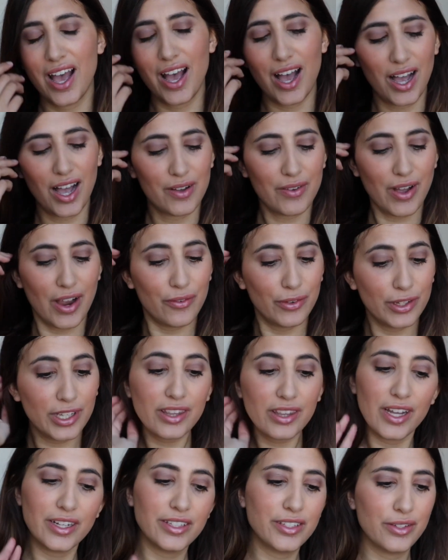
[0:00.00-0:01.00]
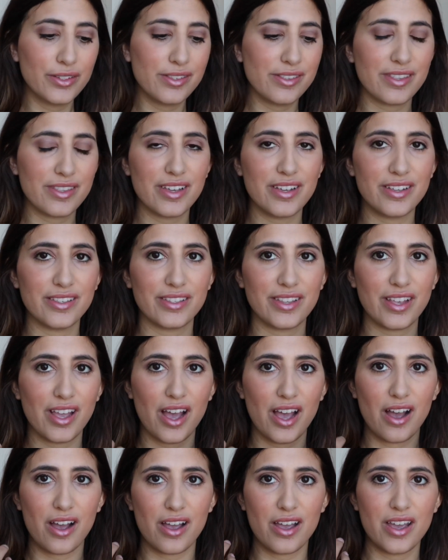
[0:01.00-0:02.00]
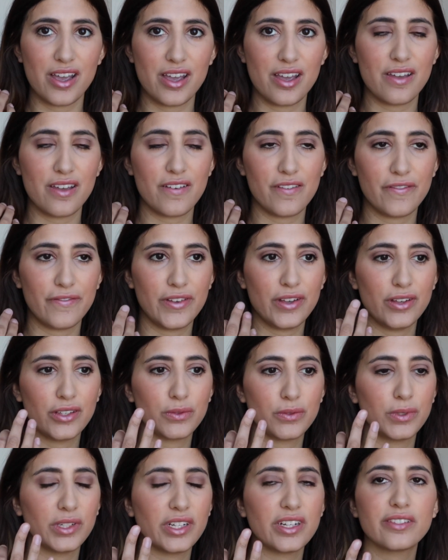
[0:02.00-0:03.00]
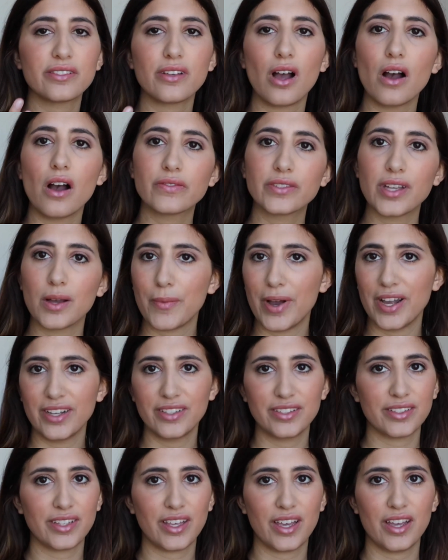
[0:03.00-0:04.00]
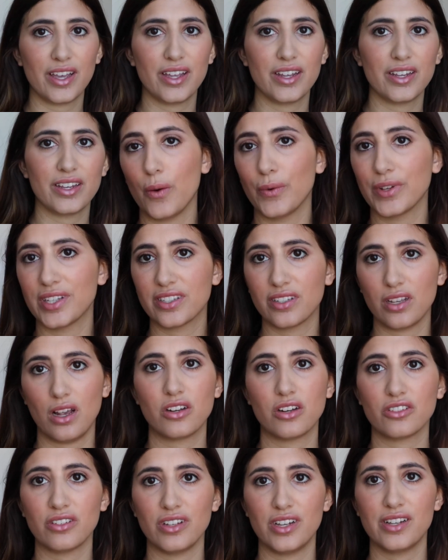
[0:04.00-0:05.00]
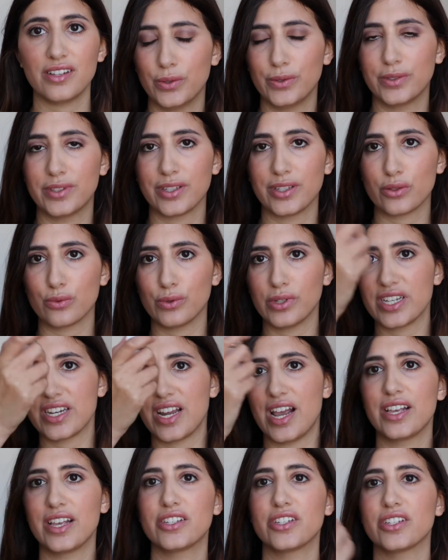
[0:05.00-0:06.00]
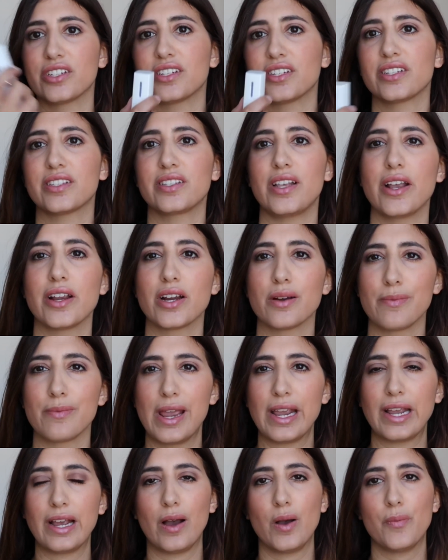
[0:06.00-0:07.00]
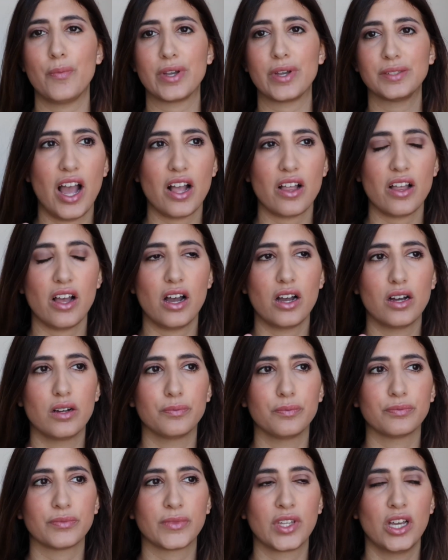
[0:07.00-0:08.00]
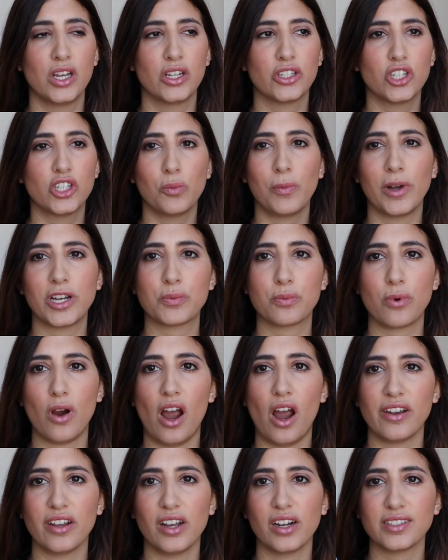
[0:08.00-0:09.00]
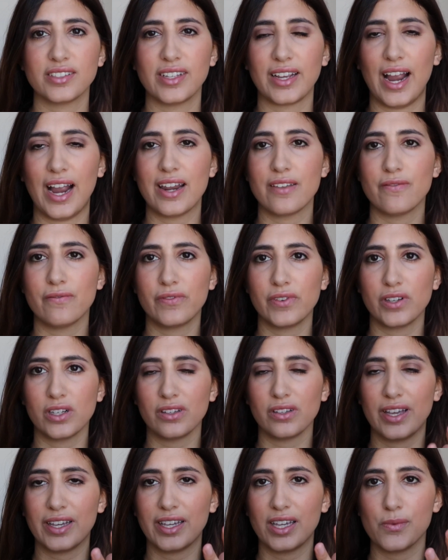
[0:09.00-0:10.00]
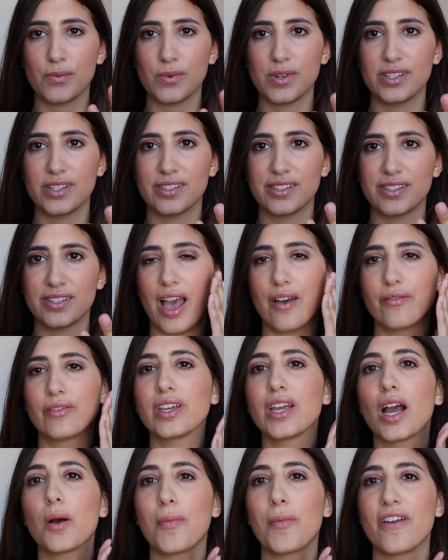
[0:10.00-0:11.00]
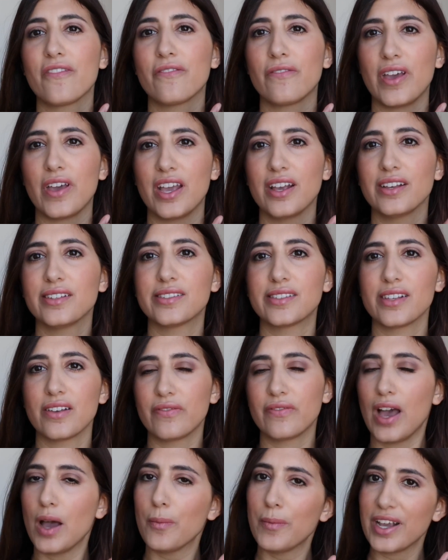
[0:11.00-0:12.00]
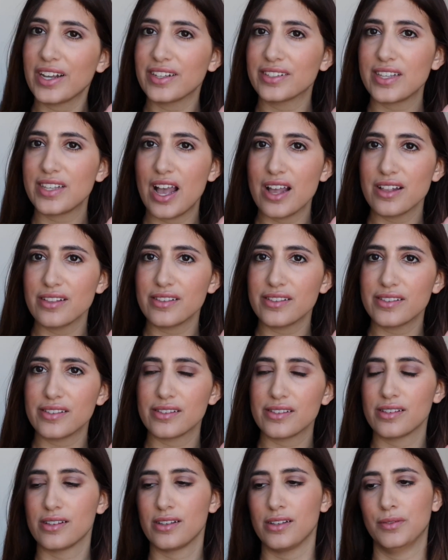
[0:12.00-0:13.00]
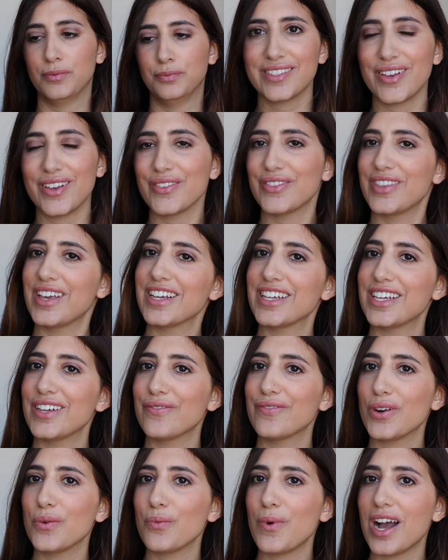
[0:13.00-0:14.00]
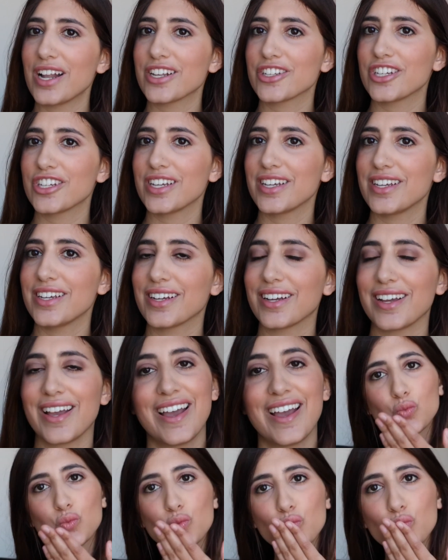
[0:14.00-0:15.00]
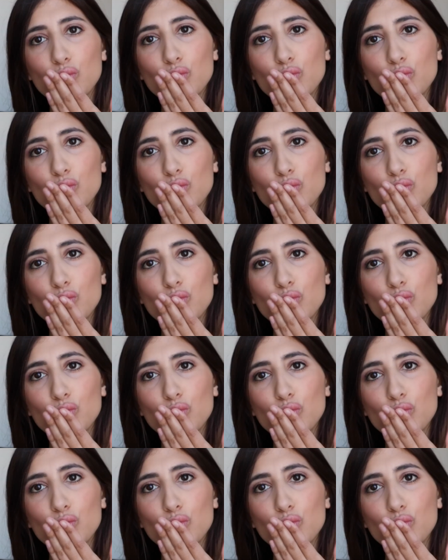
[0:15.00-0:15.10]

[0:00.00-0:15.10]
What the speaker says: I really liked using this. It feels really soft on my skin. It's touchless. It's really nice just to set your makeup and not too much product. Like I didn't feel like it was heavy on my face, if that makes sense. So thank you for watching.